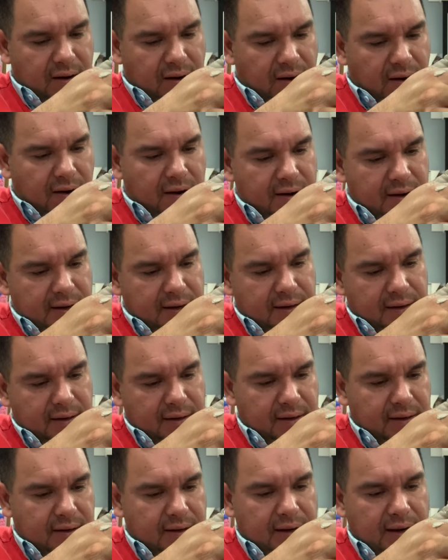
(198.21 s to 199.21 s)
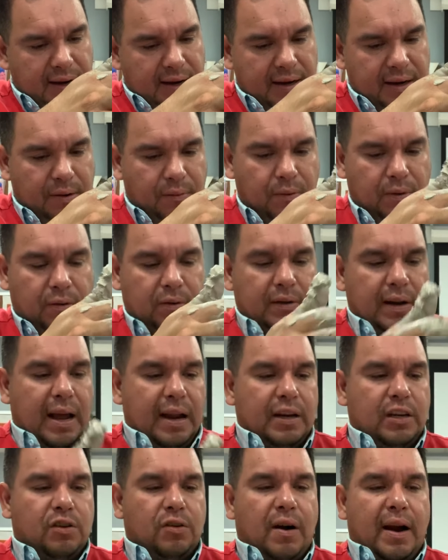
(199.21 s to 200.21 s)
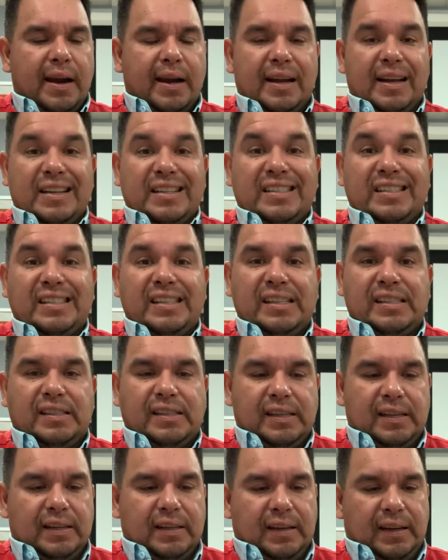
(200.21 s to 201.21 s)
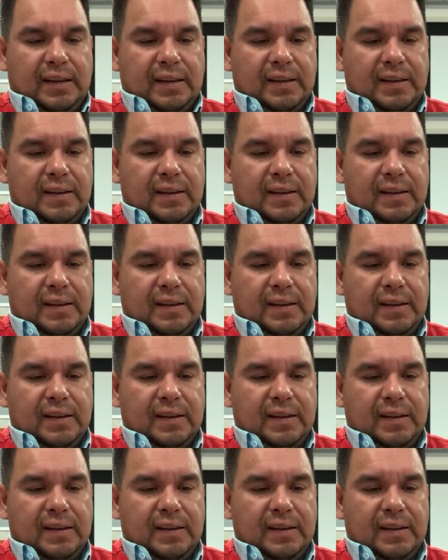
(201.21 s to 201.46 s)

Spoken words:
hard, and it will not dry consistently.